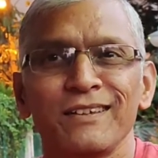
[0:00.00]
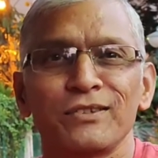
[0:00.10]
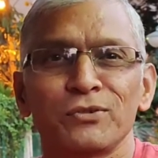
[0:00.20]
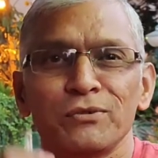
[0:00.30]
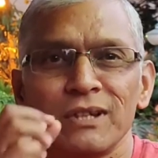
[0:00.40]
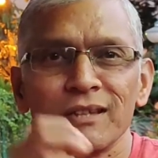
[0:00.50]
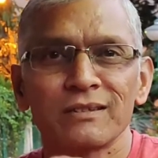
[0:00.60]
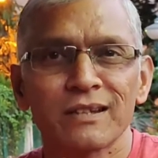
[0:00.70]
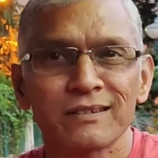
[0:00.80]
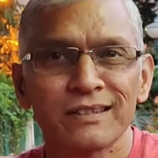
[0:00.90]
So
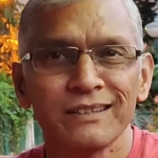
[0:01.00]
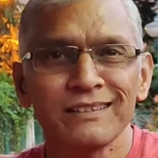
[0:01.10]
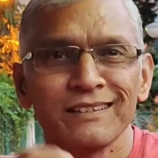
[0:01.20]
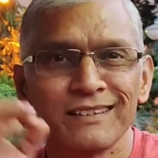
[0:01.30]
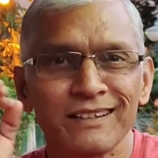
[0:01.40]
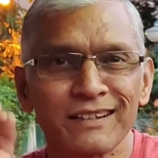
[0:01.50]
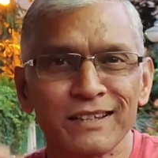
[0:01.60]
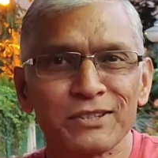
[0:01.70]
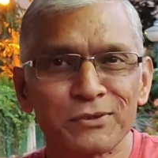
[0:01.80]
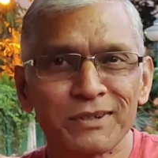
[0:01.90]
de-stressing,
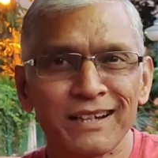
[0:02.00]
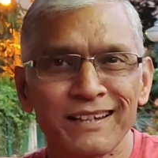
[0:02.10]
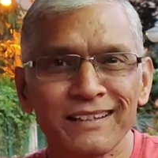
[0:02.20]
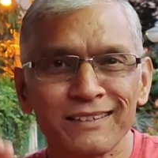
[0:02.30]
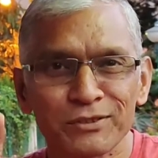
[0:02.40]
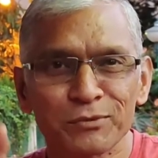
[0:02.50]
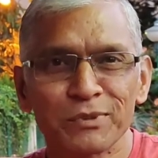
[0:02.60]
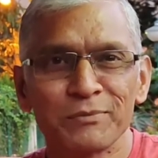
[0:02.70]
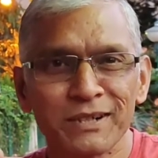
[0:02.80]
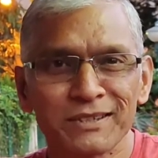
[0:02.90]
rejuvenating,
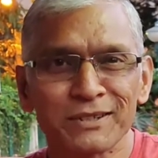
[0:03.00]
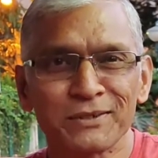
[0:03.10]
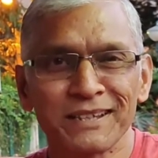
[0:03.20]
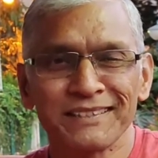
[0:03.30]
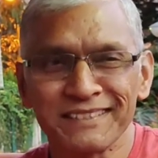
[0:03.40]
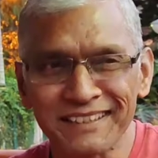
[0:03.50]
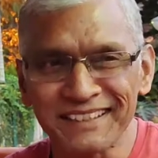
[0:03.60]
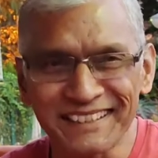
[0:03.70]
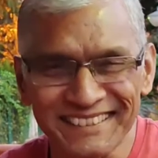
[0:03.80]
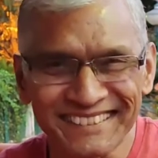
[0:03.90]
Subramani Sarode is here.